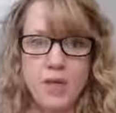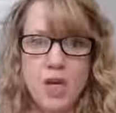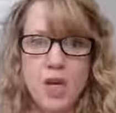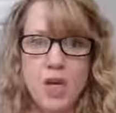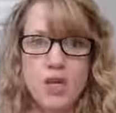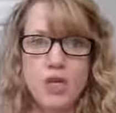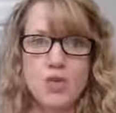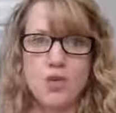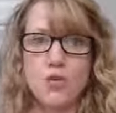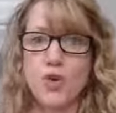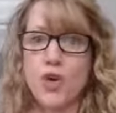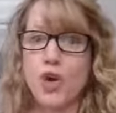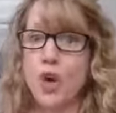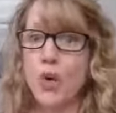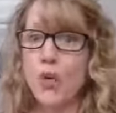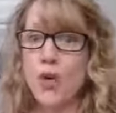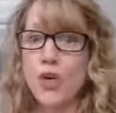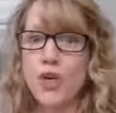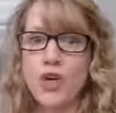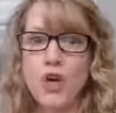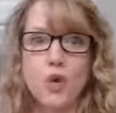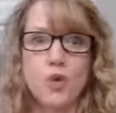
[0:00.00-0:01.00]
So no
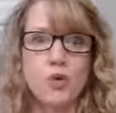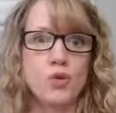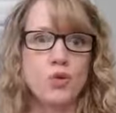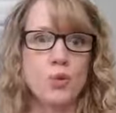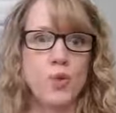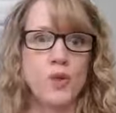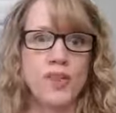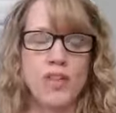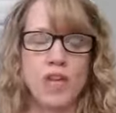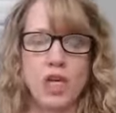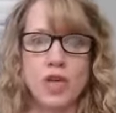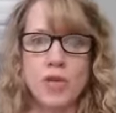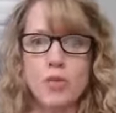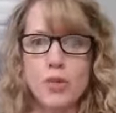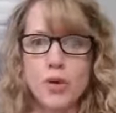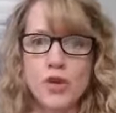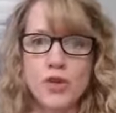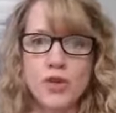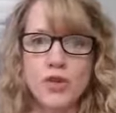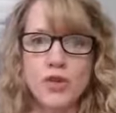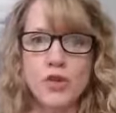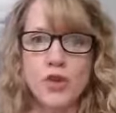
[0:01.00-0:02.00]
one knows what the other
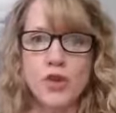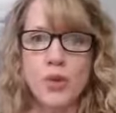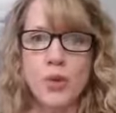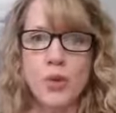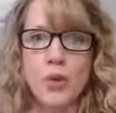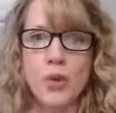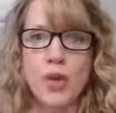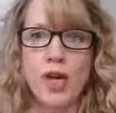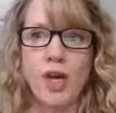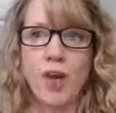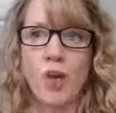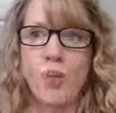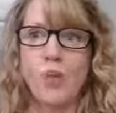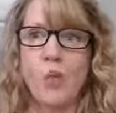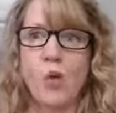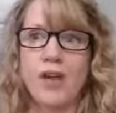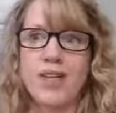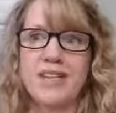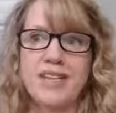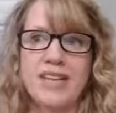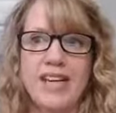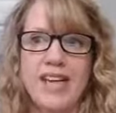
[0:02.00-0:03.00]
person's doing,
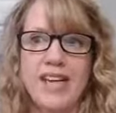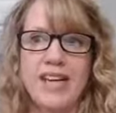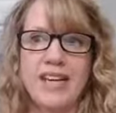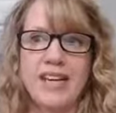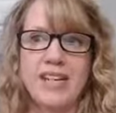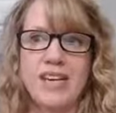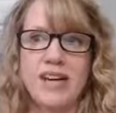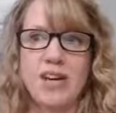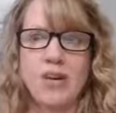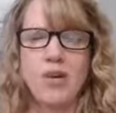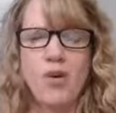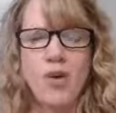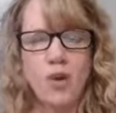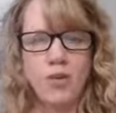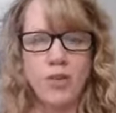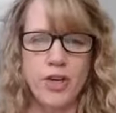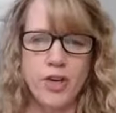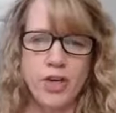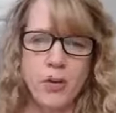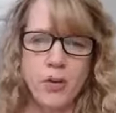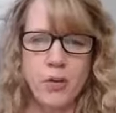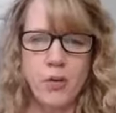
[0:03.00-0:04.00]
what's getting done. Oh, I
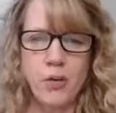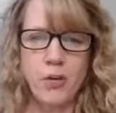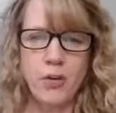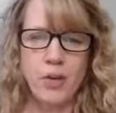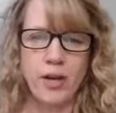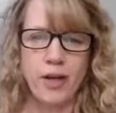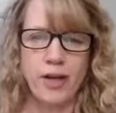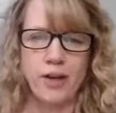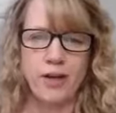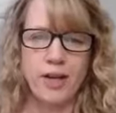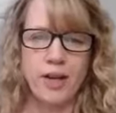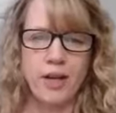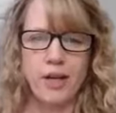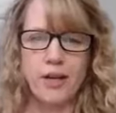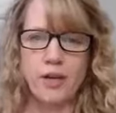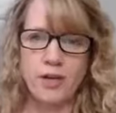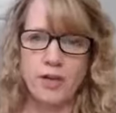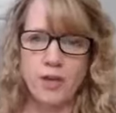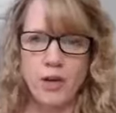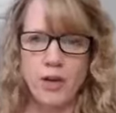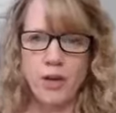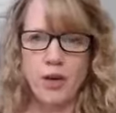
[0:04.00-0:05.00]
thought you were doing it.
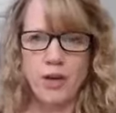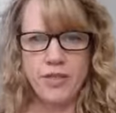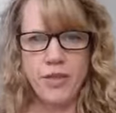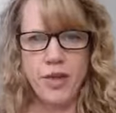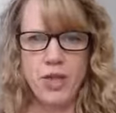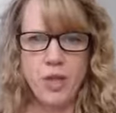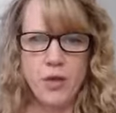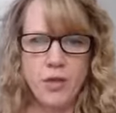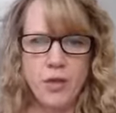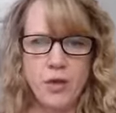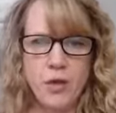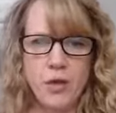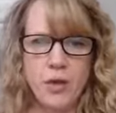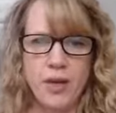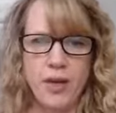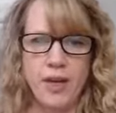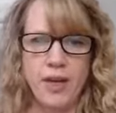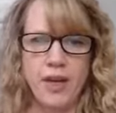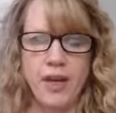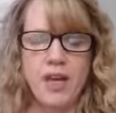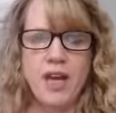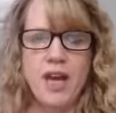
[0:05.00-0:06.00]
No, I thought you were doing
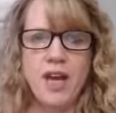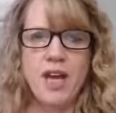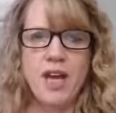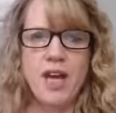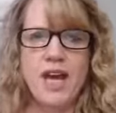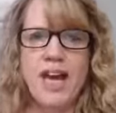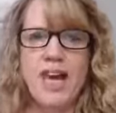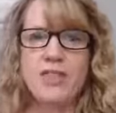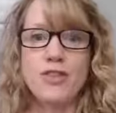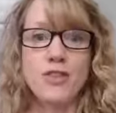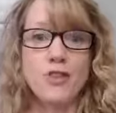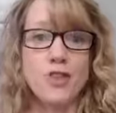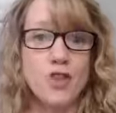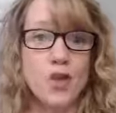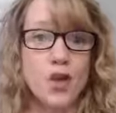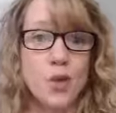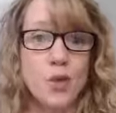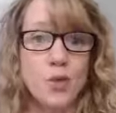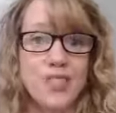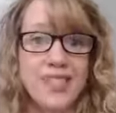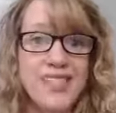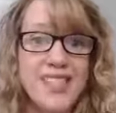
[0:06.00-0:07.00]
it. There's
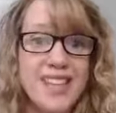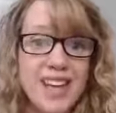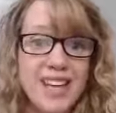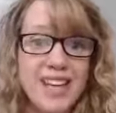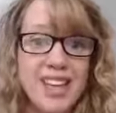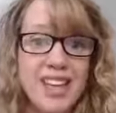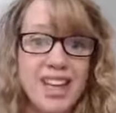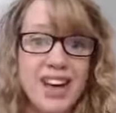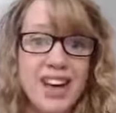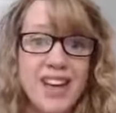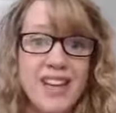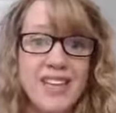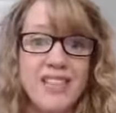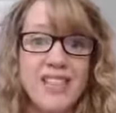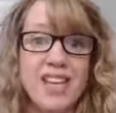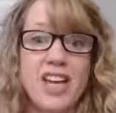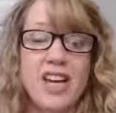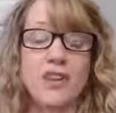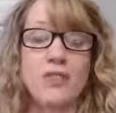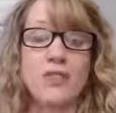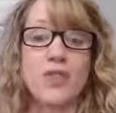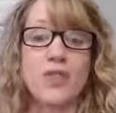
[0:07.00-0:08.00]
no deadlines.
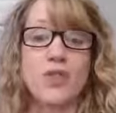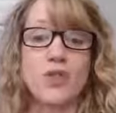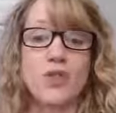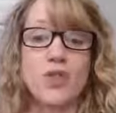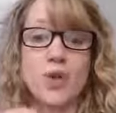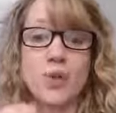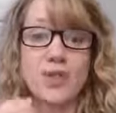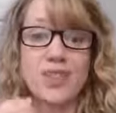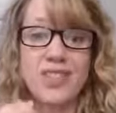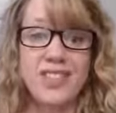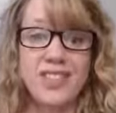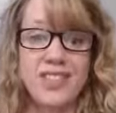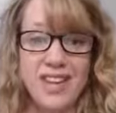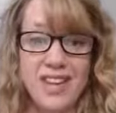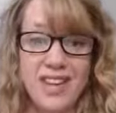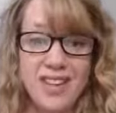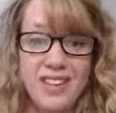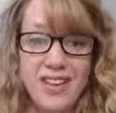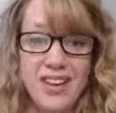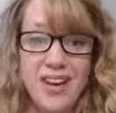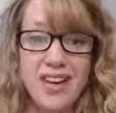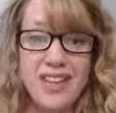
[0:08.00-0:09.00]
And if there's no
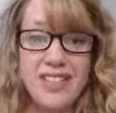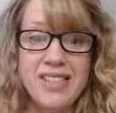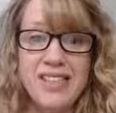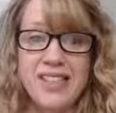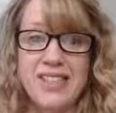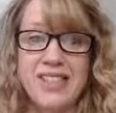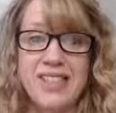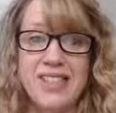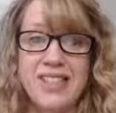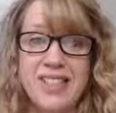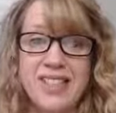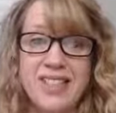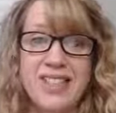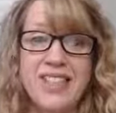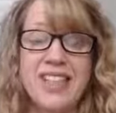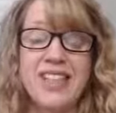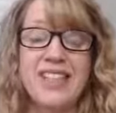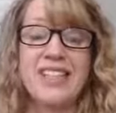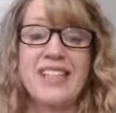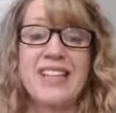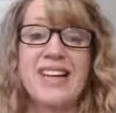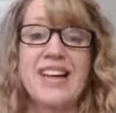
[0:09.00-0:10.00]
deadlines, it
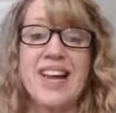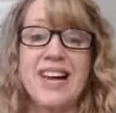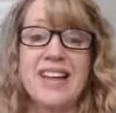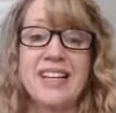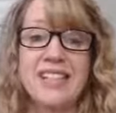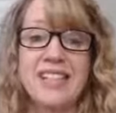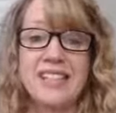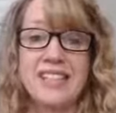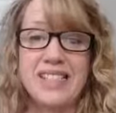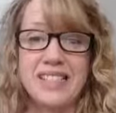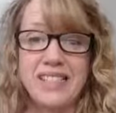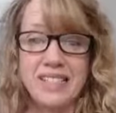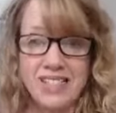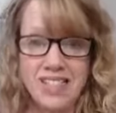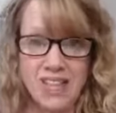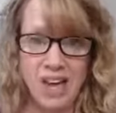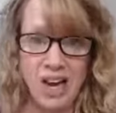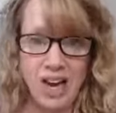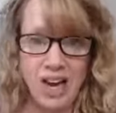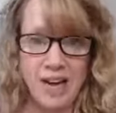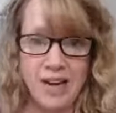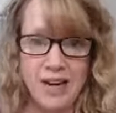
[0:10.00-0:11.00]
doesn't get
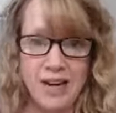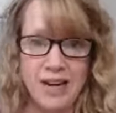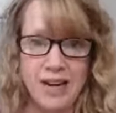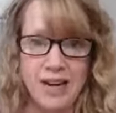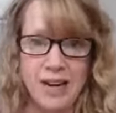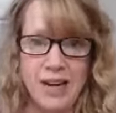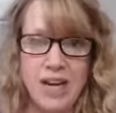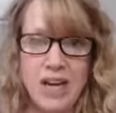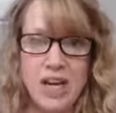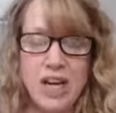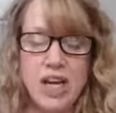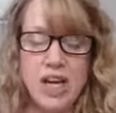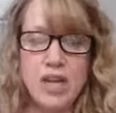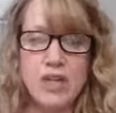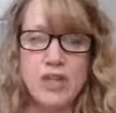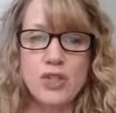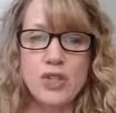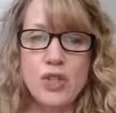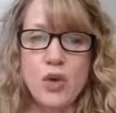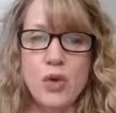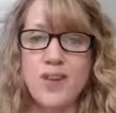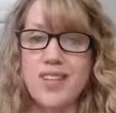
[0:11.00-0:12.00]
done.
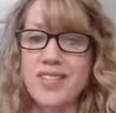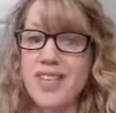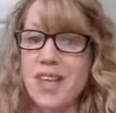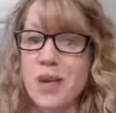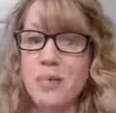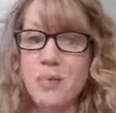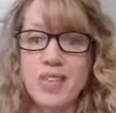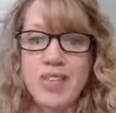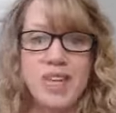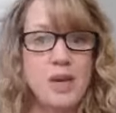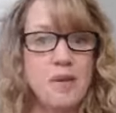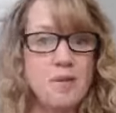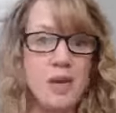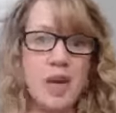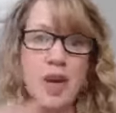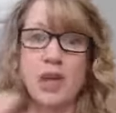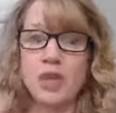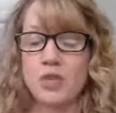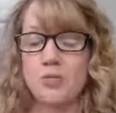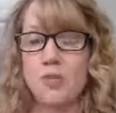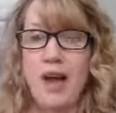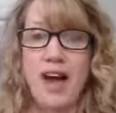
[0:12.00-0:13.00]
So same with
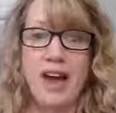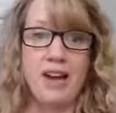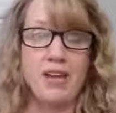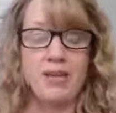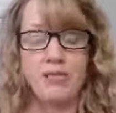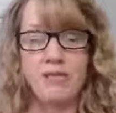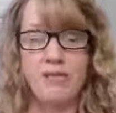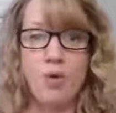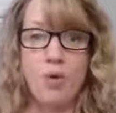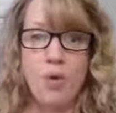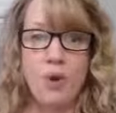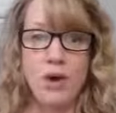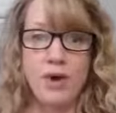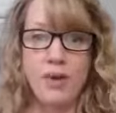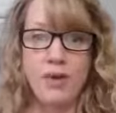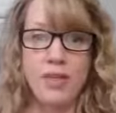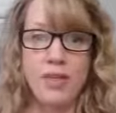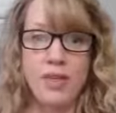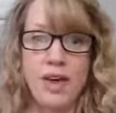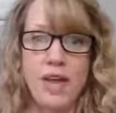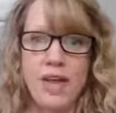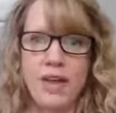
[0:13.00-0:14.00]
emails back and forth
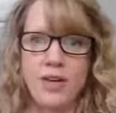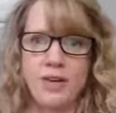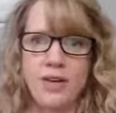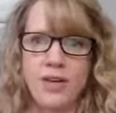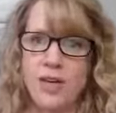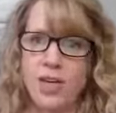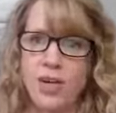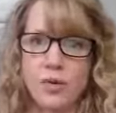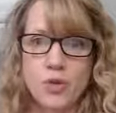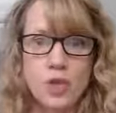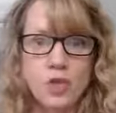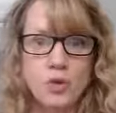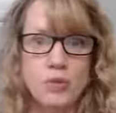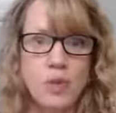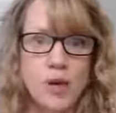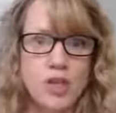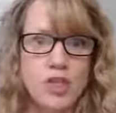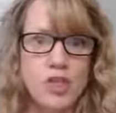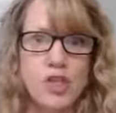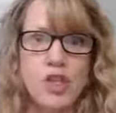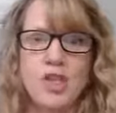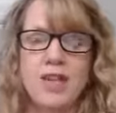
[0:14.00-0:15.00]
and,
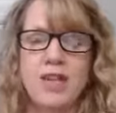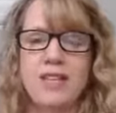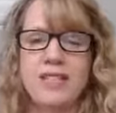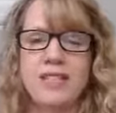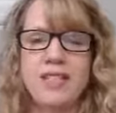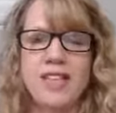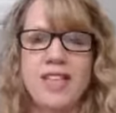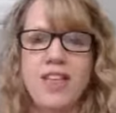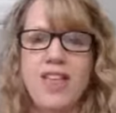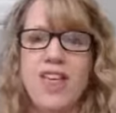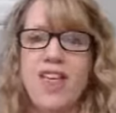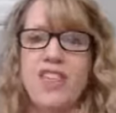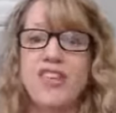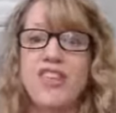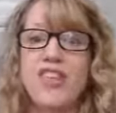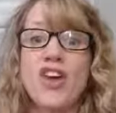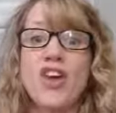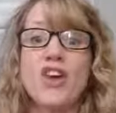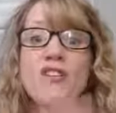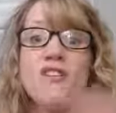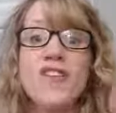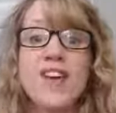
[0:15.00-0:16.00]
spreadsheets.
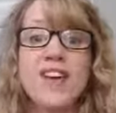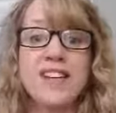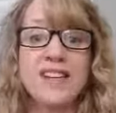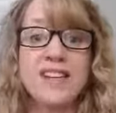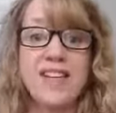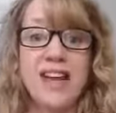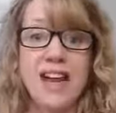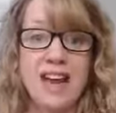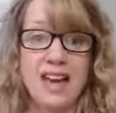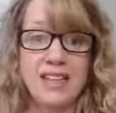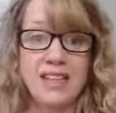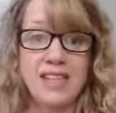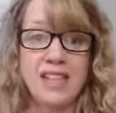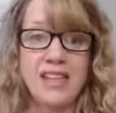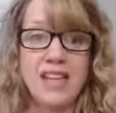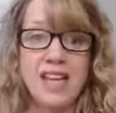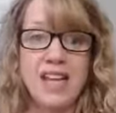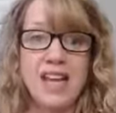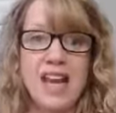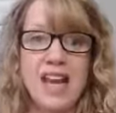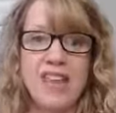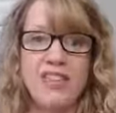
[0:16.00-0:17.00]
They're
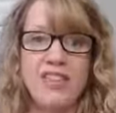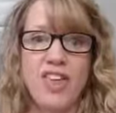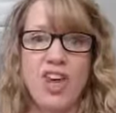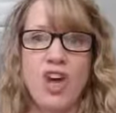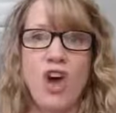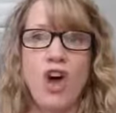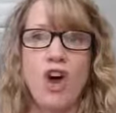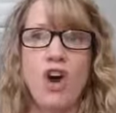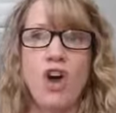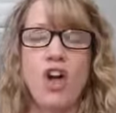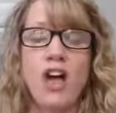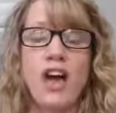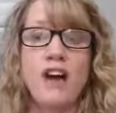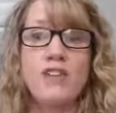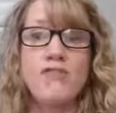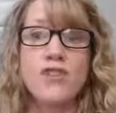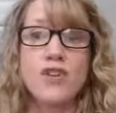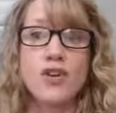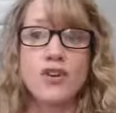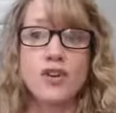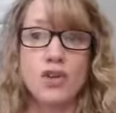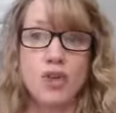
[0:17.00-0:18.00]
fantastic and they all have
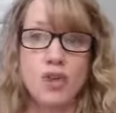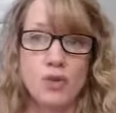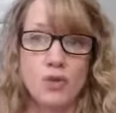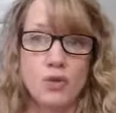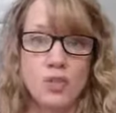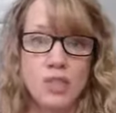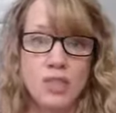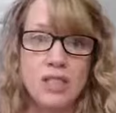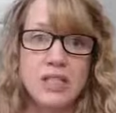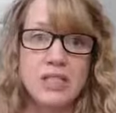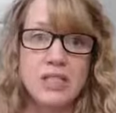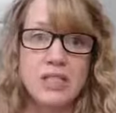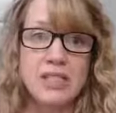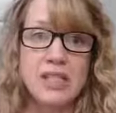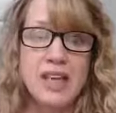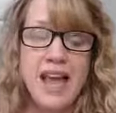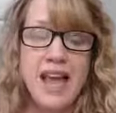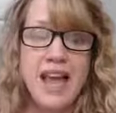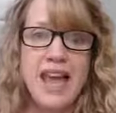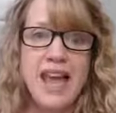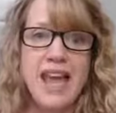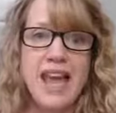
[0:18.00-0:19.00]
their uses
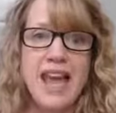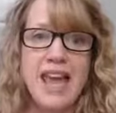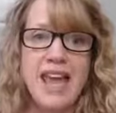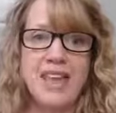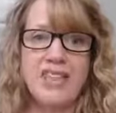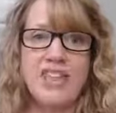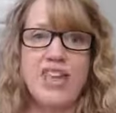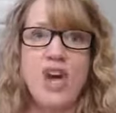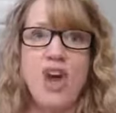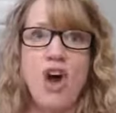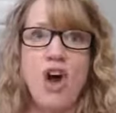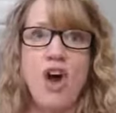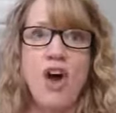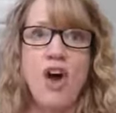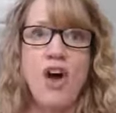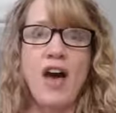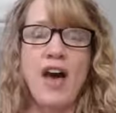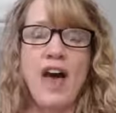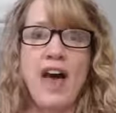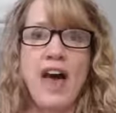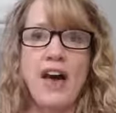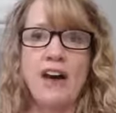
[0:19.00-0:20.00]
and they all
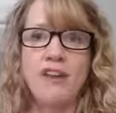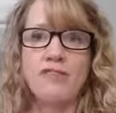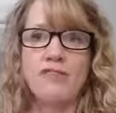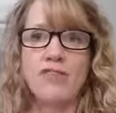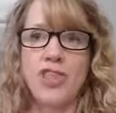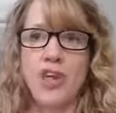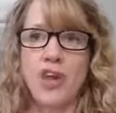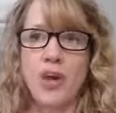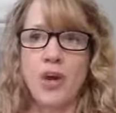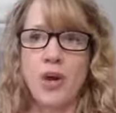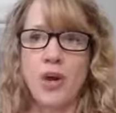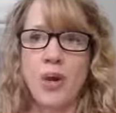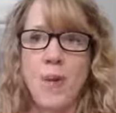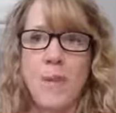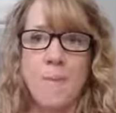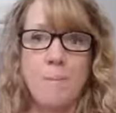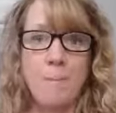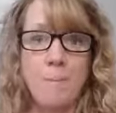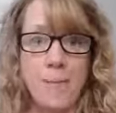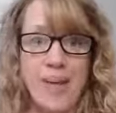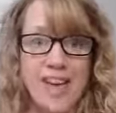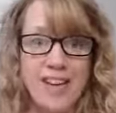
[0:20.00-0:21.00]
have their
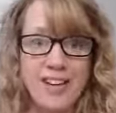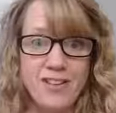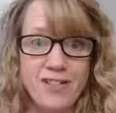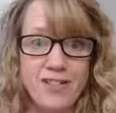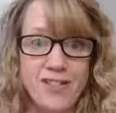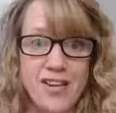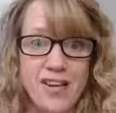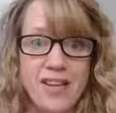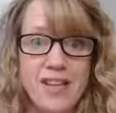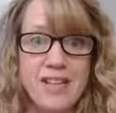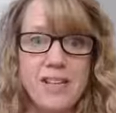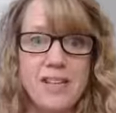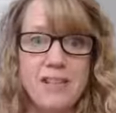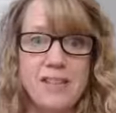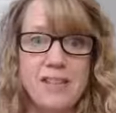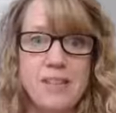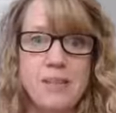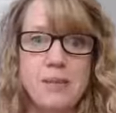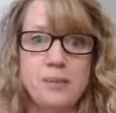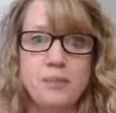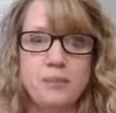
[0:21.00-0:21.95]
benefits.